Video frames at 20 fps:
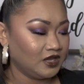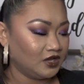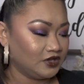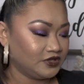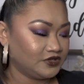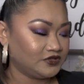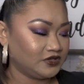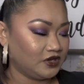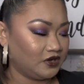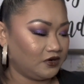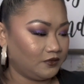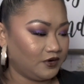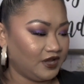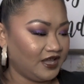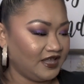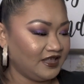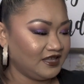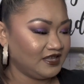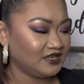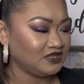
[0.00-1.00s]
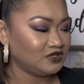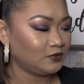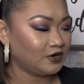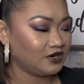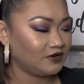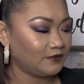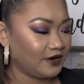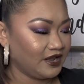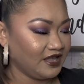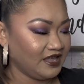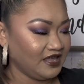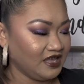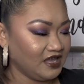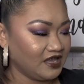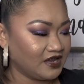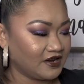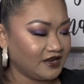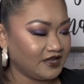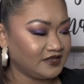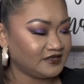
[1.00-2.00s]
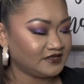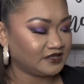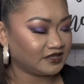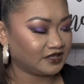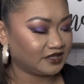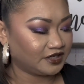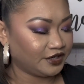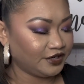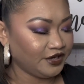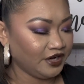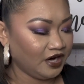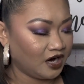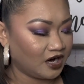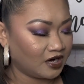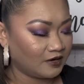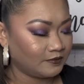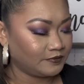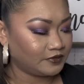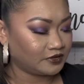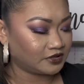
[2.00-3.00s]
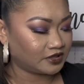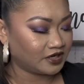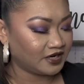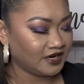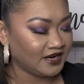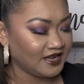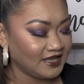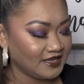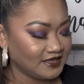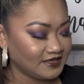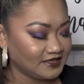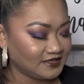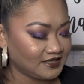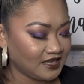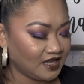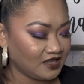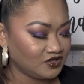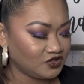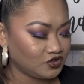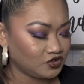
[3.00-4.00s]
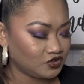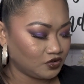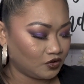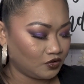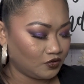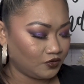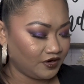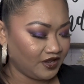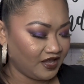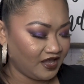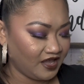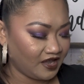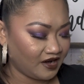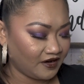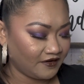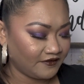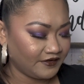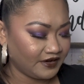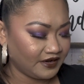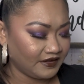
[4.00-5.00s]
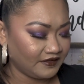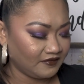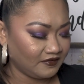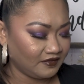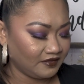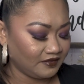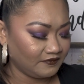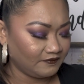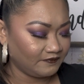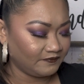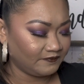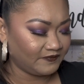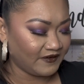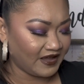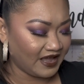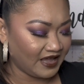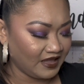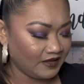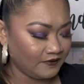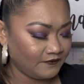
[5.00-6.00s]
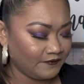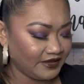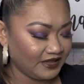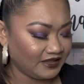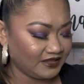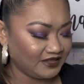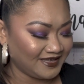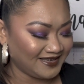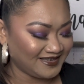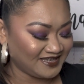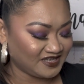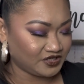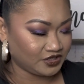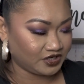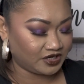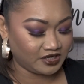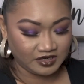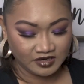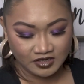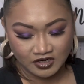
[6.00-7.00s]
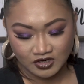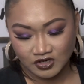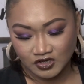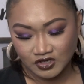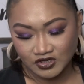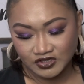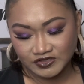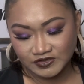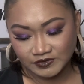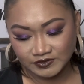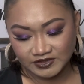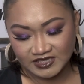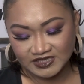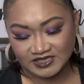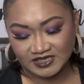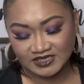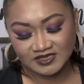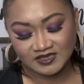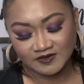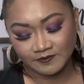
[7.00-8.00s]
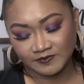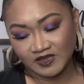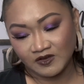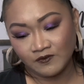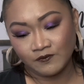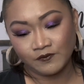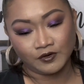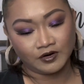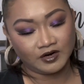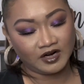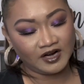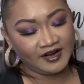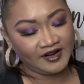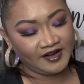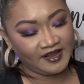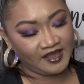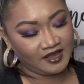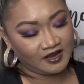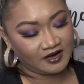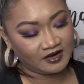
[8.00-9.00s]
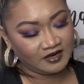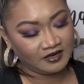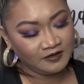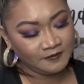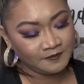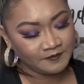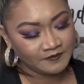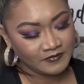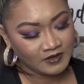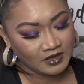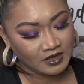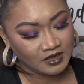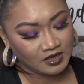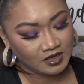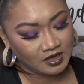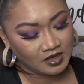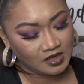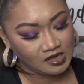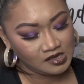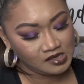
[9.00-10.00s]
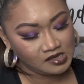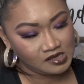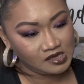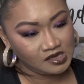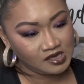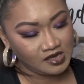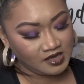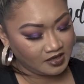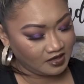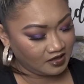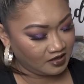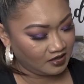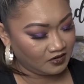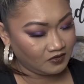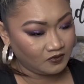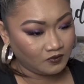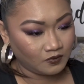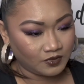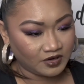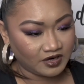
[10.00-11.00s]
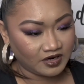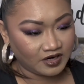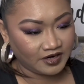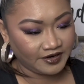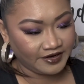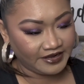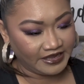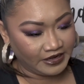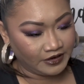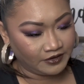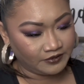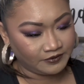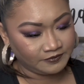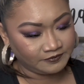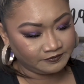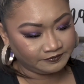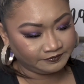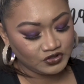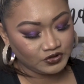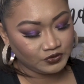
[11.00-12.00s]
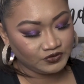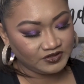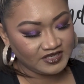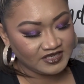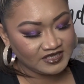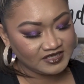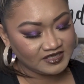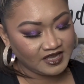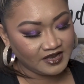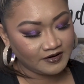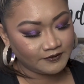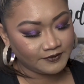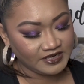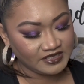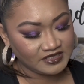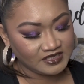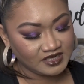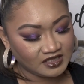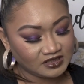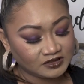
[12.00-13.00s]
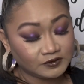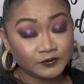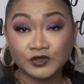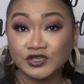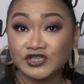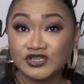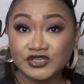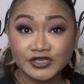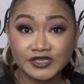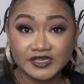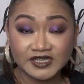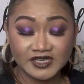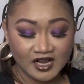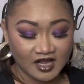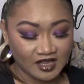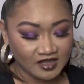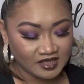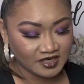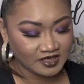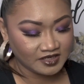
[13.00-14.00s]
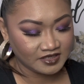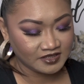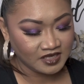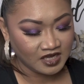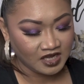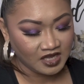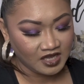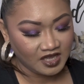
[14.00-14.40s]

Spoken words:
So, and this one right here is a Hardboard Sandstone Hair Revived Elixir. So this is something for our hair. And where are you? So this guy retails for $30.